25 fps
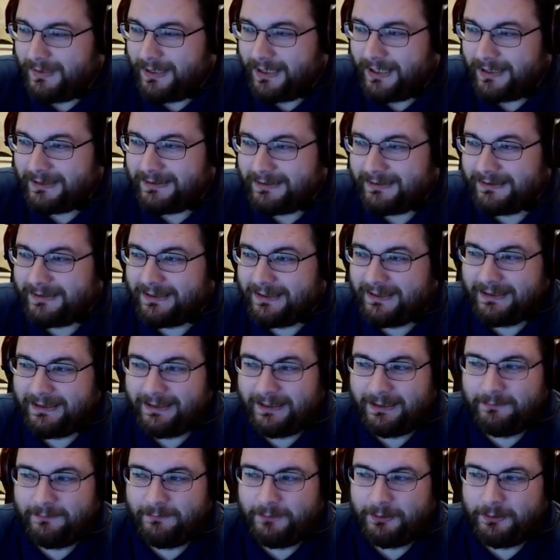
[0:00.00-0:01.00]
I just think
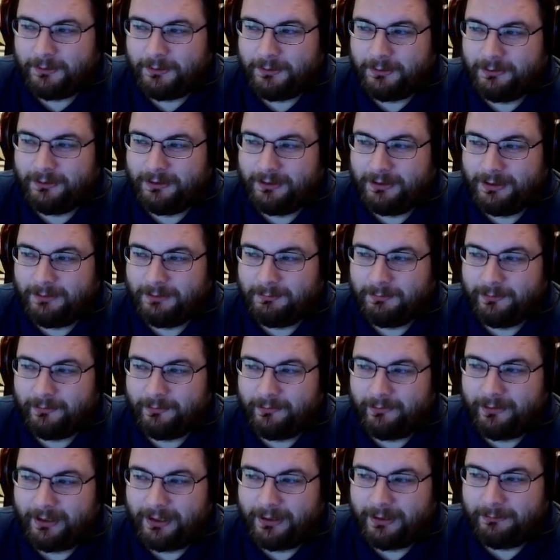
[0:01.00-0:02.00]
that if you turn the number
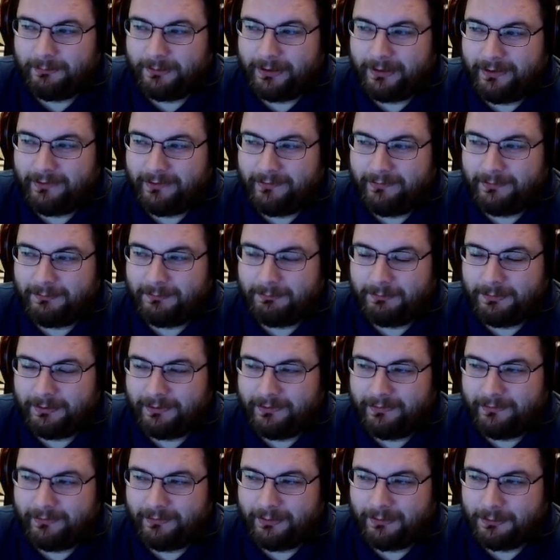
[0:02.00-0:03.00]
sideways and put
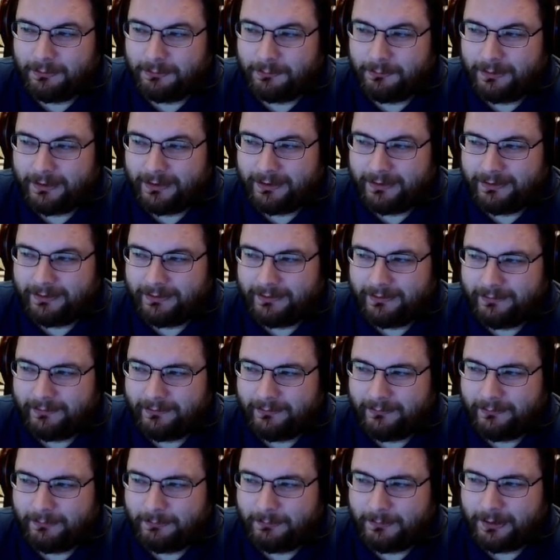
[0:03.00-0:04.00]
the 0 on the
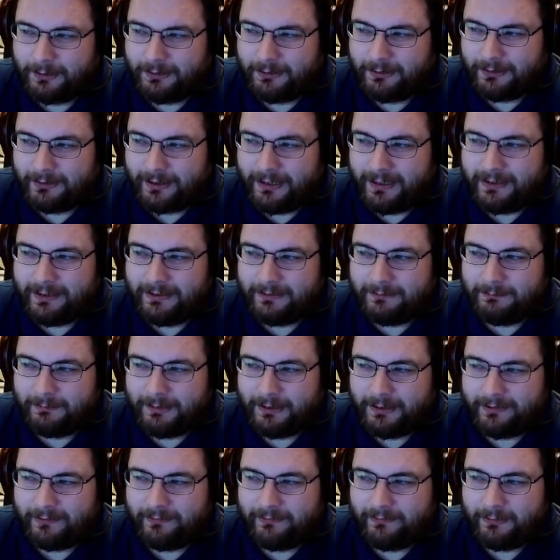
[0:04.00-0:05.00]
smaller end,
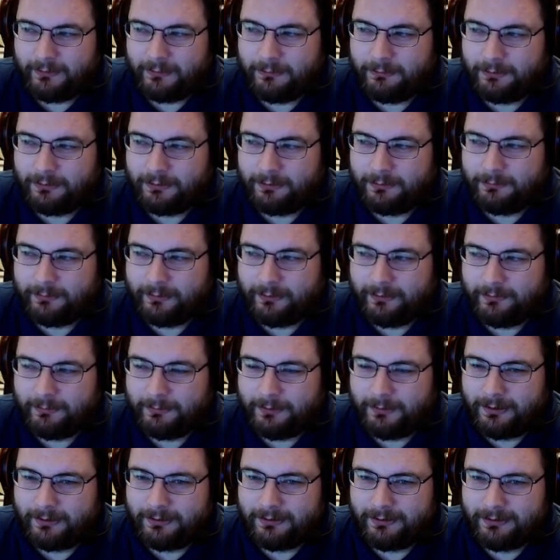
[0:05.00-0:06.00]
make the 0 a little bit
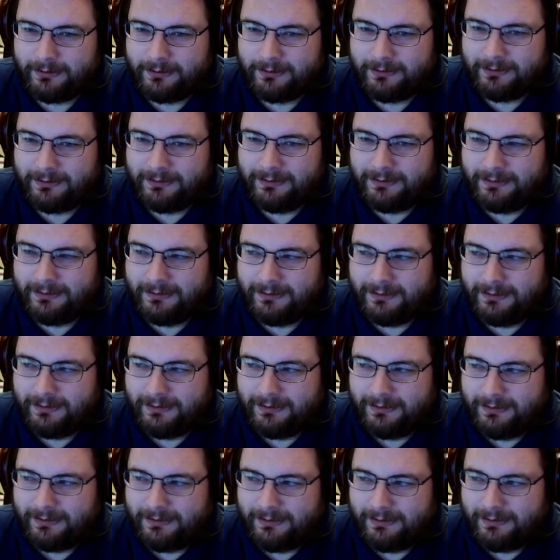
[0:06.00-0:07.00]
smaller,
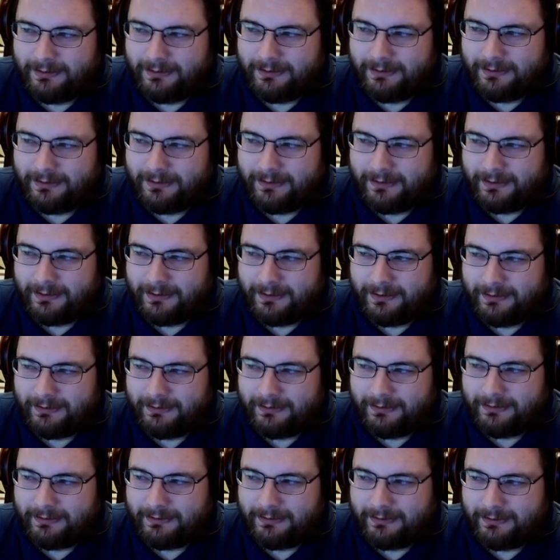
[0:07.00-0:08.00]
uh,
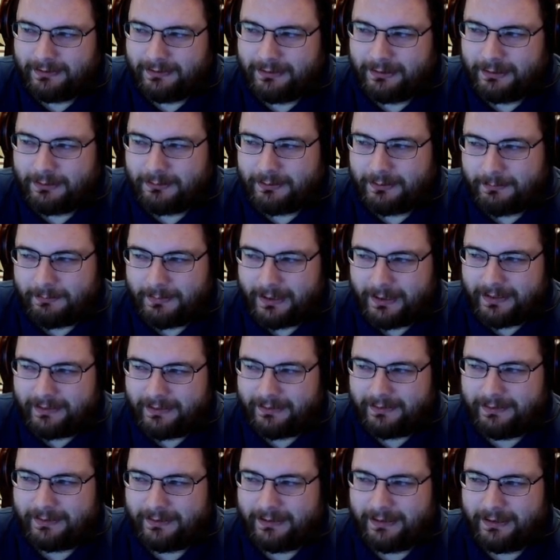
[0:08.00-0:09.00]
you can make
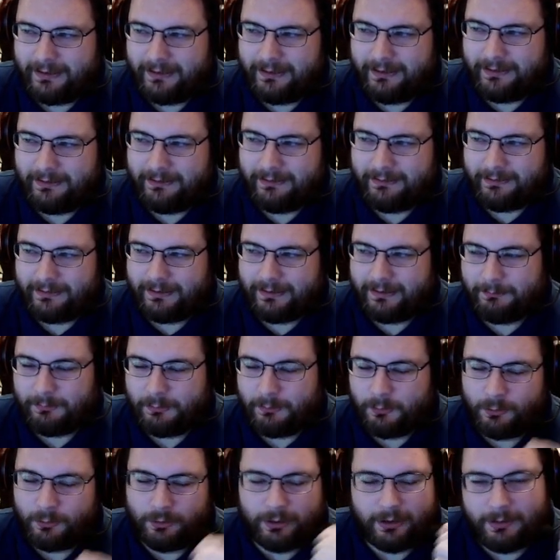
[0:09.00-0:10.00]
the
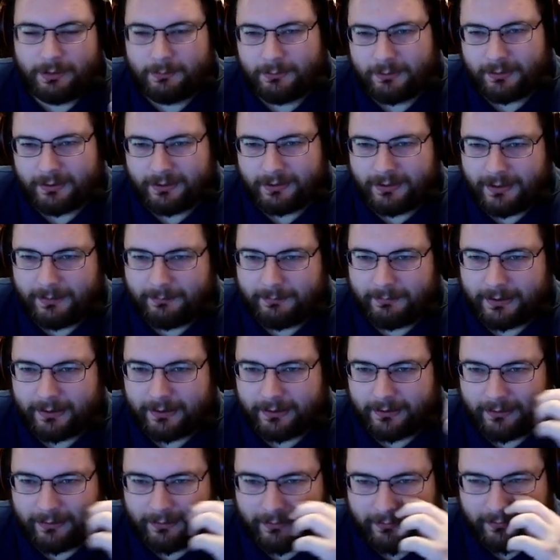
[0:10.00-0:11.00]
important number a lot
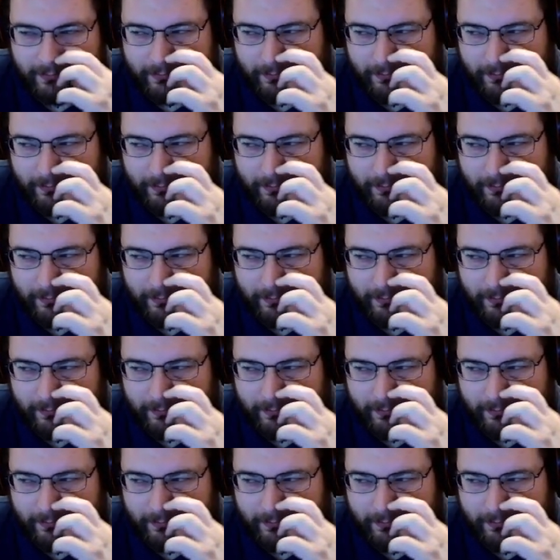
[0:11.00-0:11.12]
bigger.